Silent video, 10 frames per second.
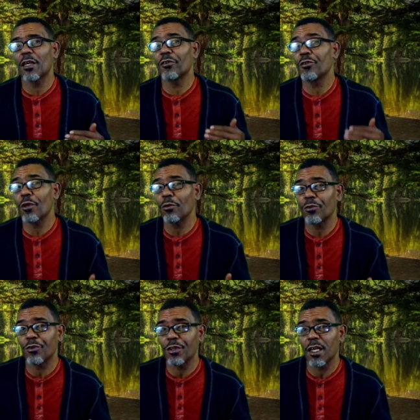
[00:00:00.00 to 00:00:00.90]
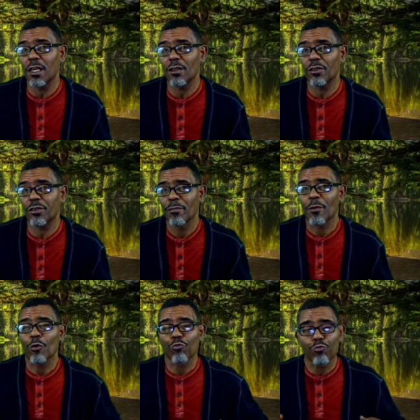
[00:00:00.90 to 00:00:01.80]
Those things
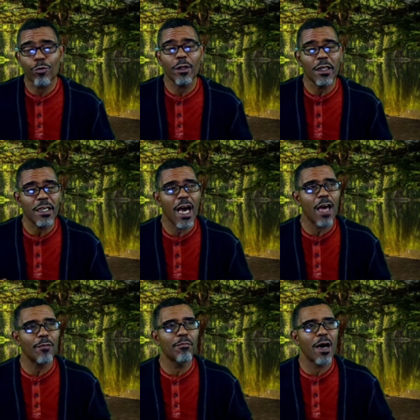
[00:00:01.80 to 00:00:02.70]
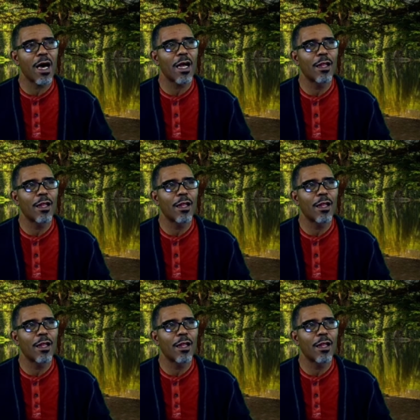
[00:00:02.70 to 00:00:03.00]
really got my